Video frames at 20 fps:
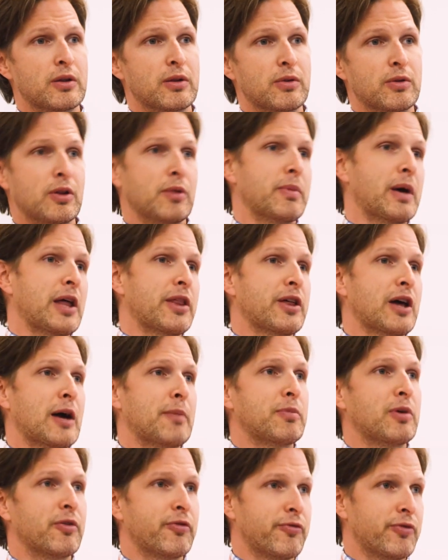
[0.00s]
the
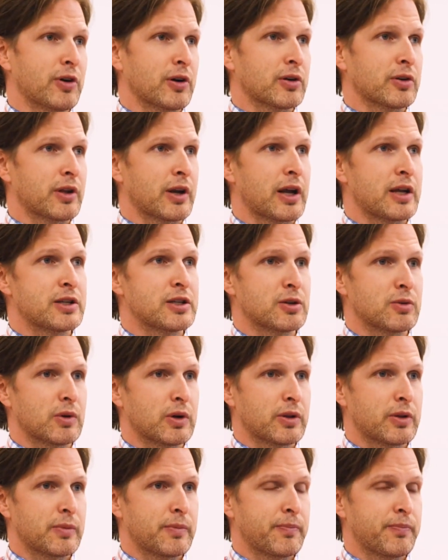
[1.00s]
madhab of fiqh that I deal
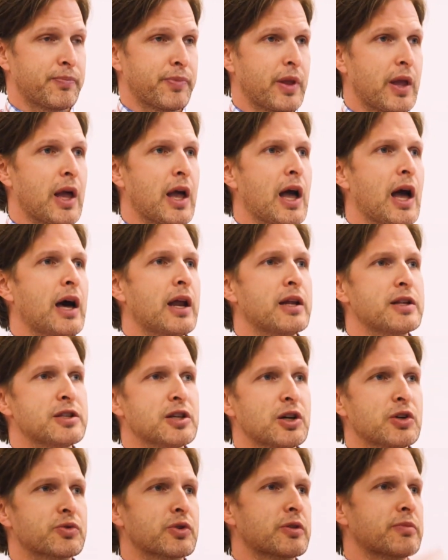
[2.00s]
with. And it
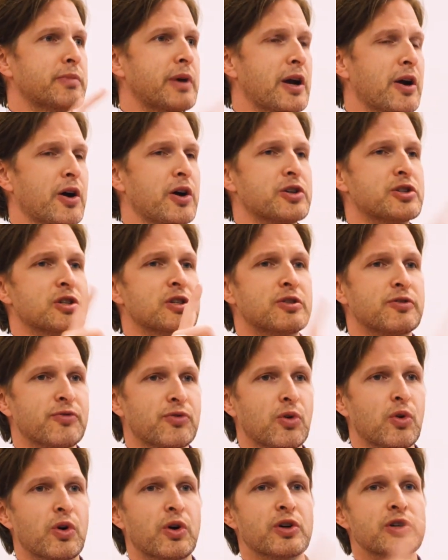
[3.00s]
deals with marriage and
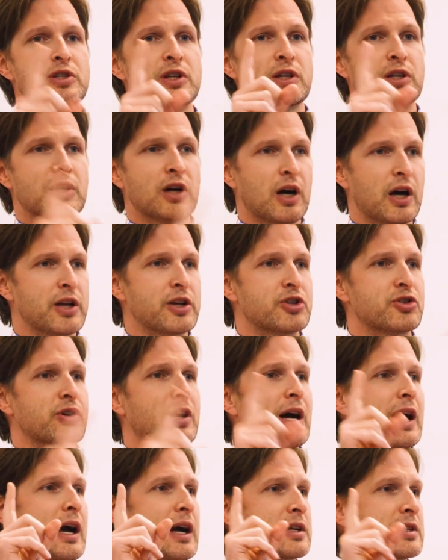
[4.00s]
divorce and
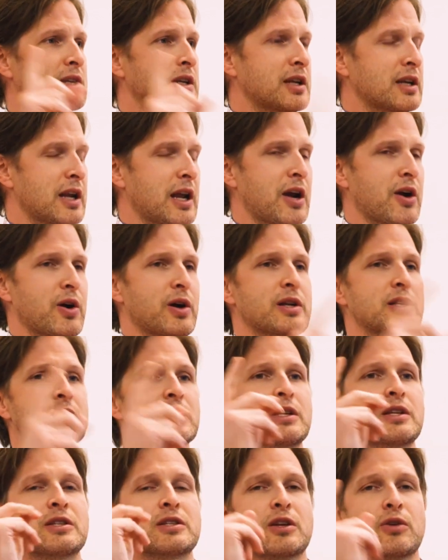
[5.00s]
contracts and
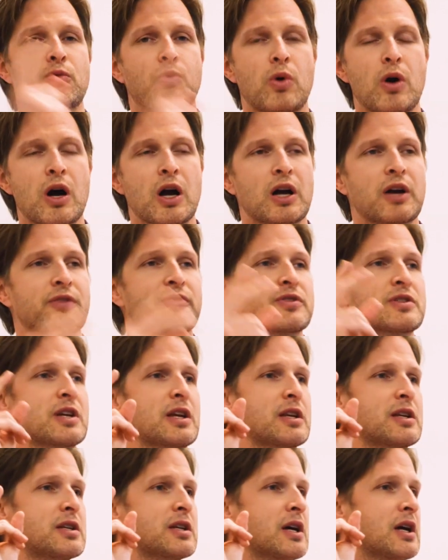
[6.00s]
inheritance and waqfs
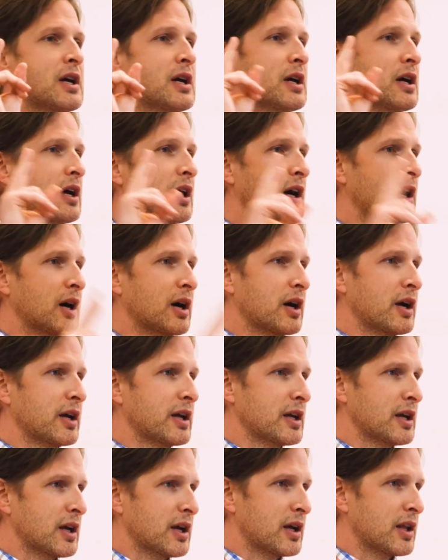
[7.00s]
and
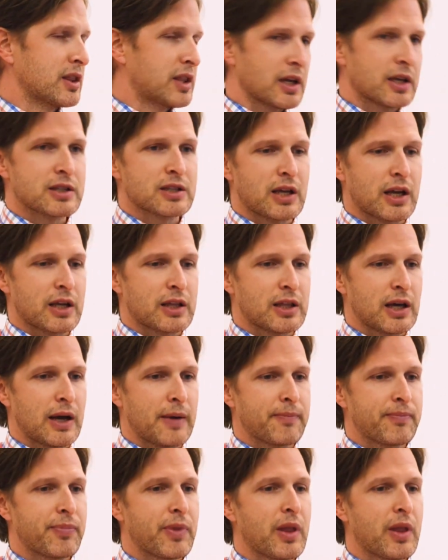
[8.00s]
things like that.